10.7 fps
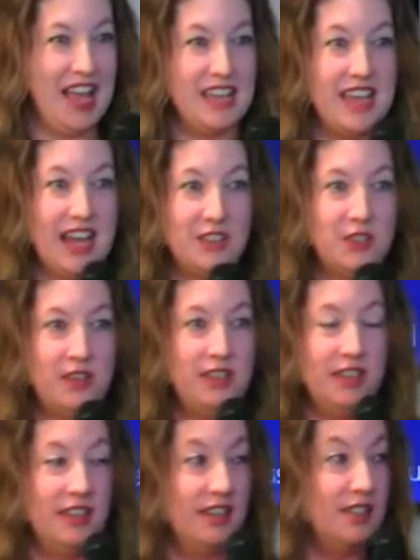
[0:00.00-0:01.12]
Yeah,
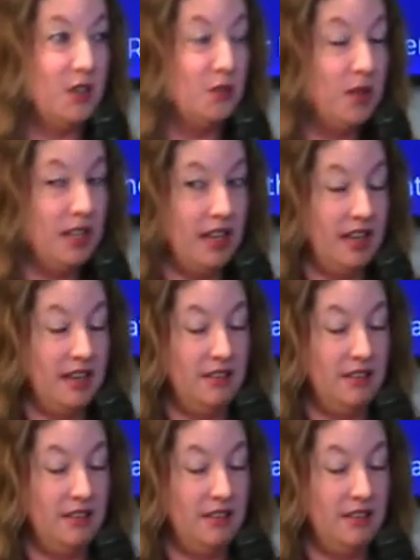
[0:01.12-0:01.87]
so really, you know,